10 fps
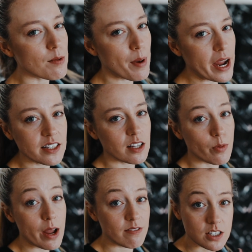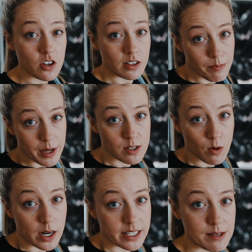the paint that we have, it's not the best
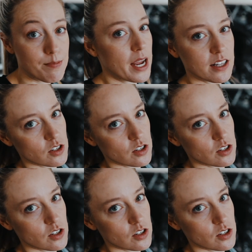quality paint.